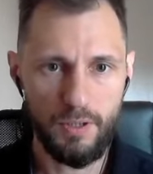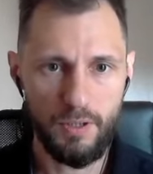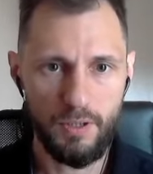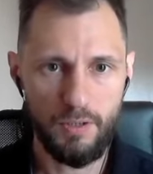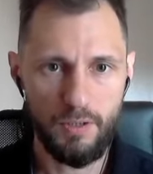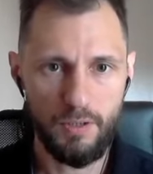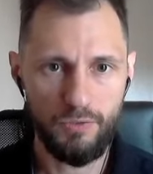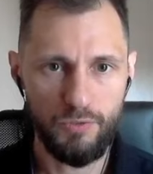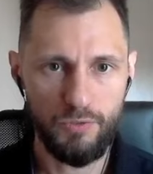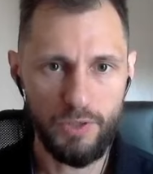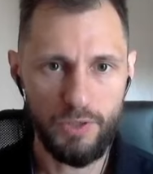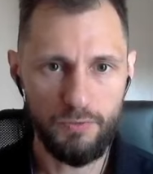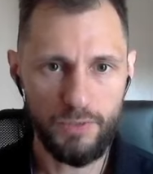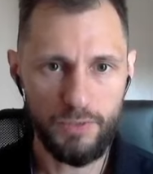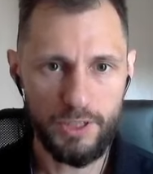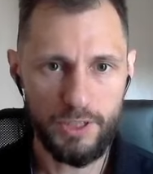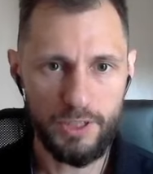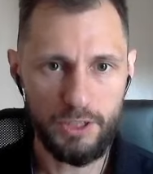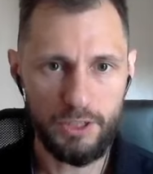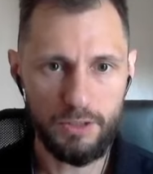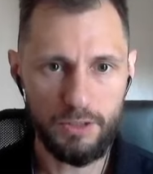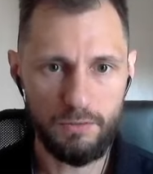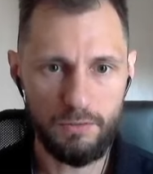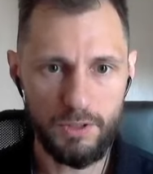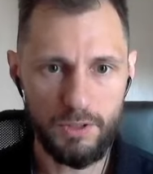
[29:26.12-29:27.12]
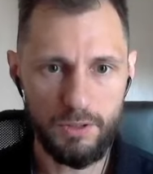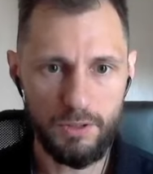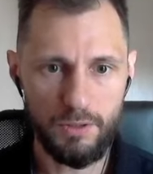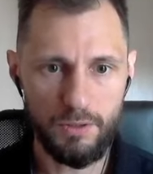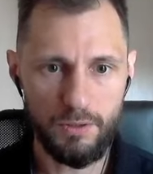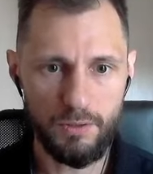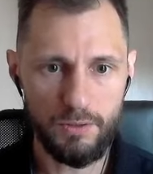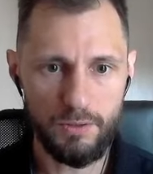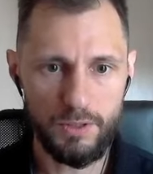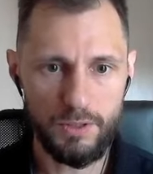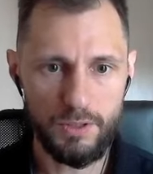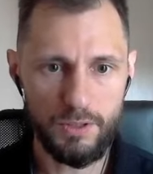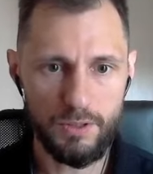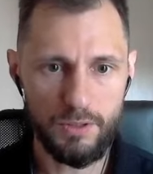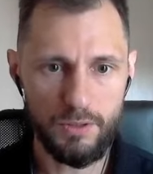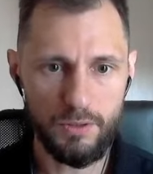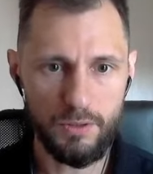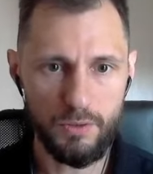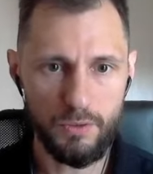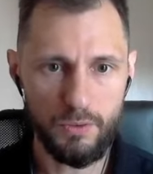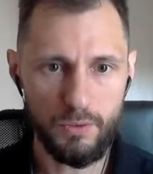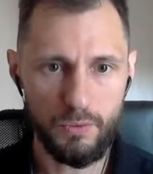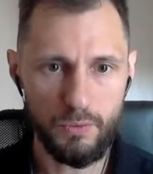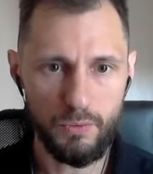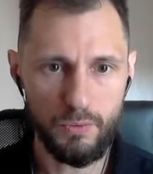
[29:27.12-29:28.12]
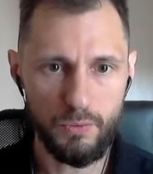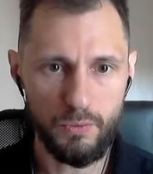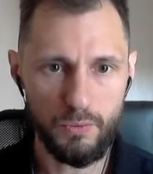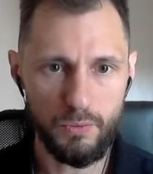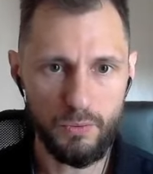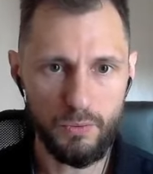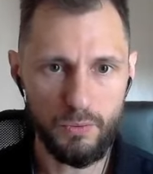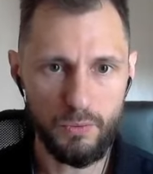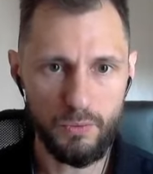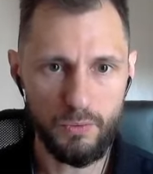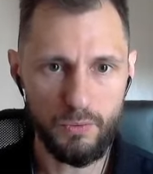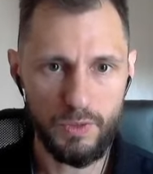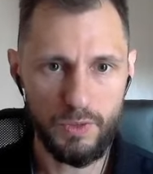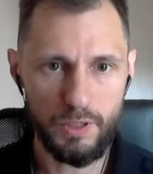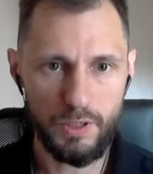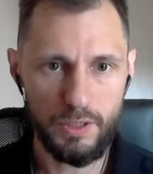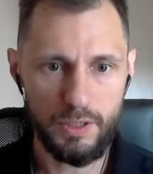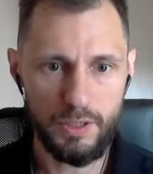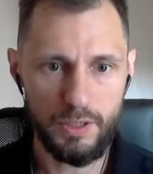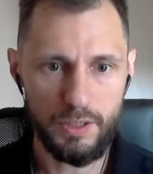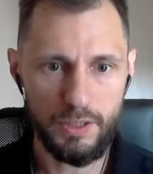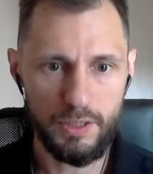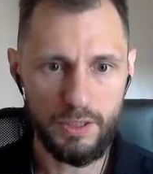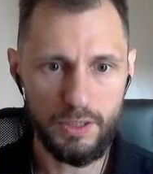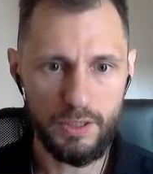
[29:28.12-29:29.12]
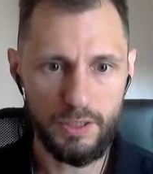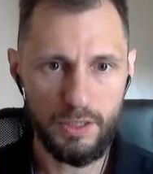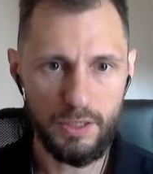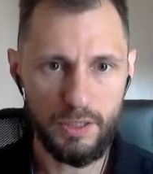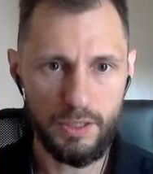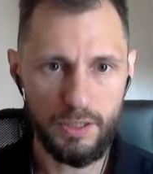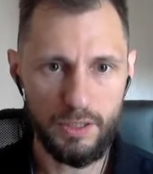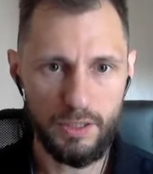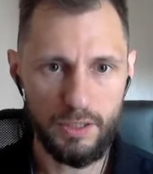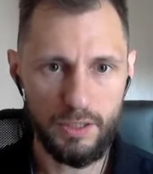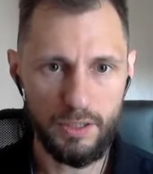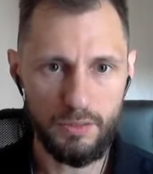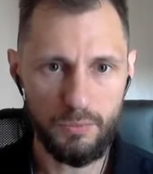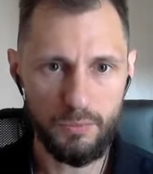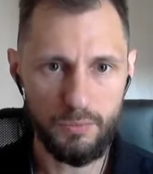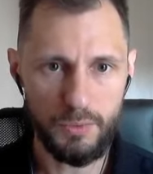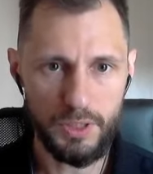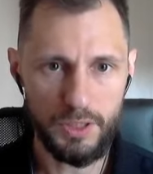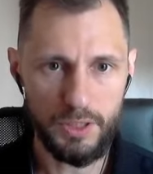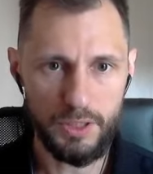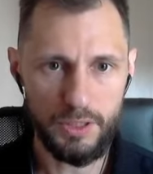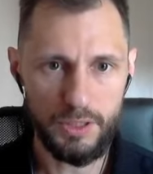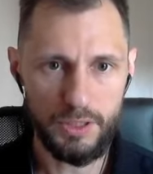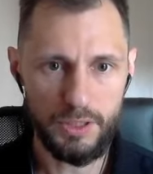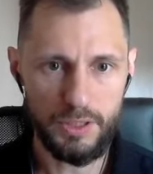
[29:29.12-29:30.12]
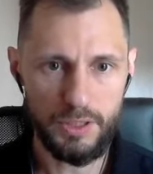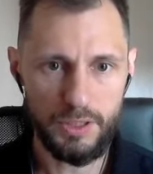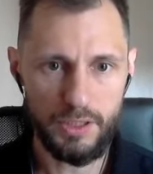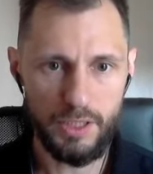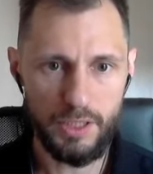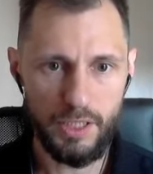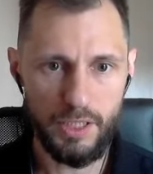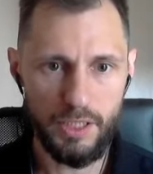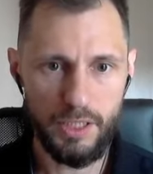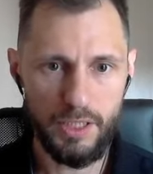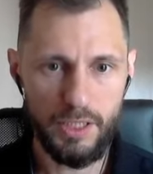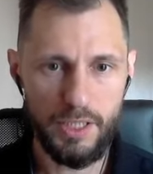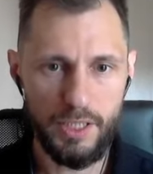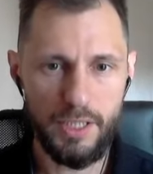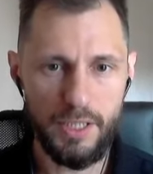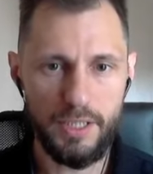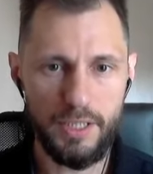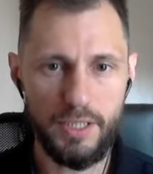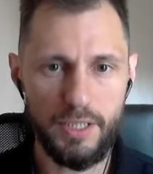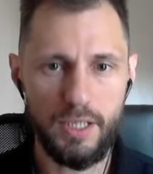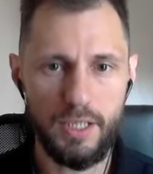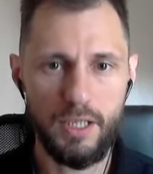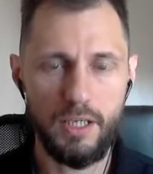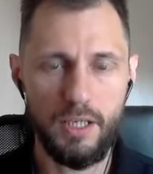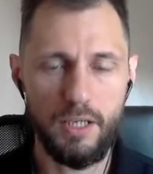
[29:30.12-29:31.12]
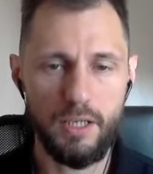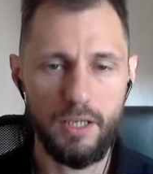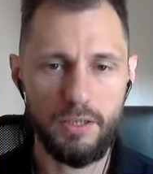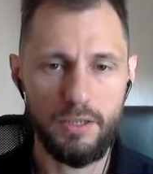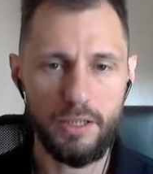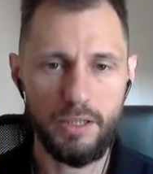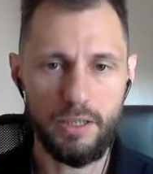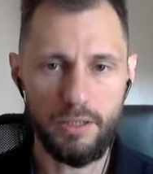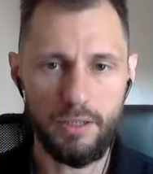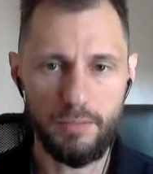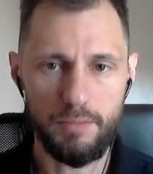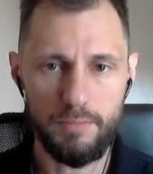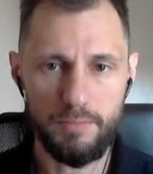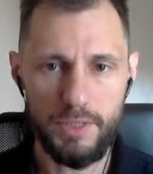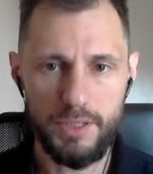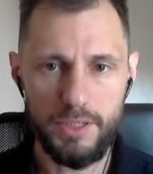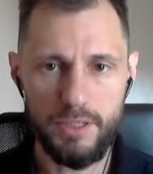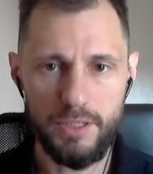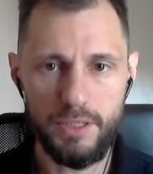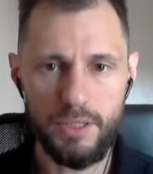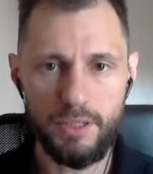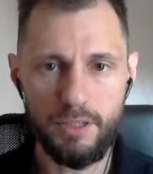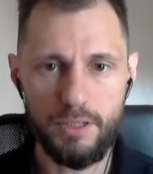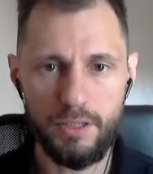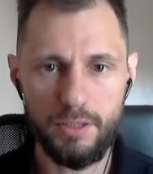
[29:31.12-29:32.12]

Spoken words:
Verification results, so again, we're saying, okay, let me see here.